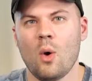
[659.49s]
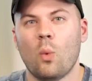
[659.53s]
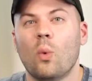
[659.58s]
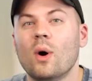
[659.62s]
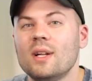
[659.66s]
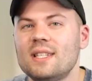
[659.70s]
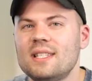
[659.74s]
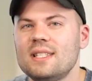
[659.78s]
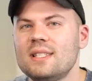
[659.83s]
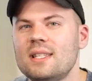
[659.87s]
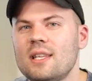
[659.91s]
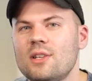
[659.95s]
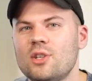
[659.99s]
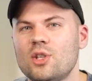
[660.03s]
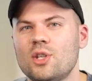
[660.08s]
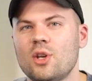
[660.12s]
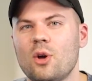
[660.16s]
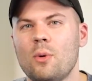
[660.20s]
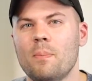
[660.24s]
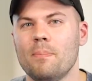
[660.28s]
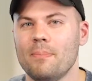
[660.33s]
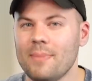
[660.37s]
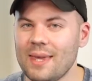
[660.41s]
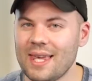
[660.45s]
What does this
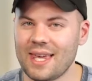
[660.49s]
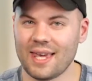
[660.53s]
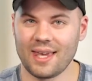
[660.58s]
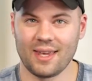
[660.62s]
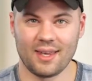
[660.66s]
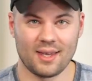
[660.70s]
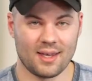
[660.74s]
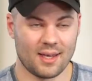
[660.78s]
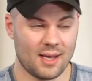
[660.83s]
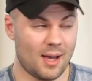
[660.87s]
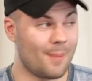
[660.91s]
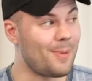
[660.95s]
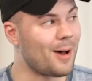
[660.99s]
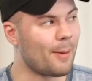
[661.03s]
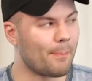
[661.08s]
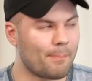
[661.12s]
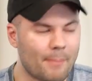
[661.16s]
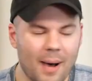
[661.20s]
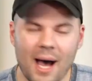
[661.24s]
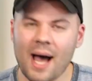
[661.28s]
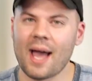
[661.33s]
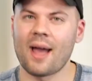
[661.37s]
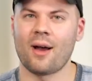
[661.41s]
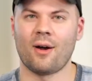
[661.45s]
show me about
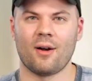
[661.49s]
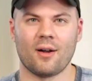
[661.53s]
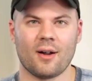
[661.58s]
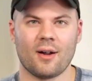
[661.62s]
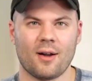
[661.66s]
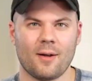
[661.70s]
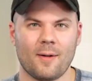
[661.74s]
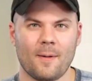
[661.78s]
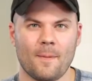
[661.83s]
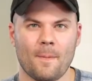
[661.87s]
my heart?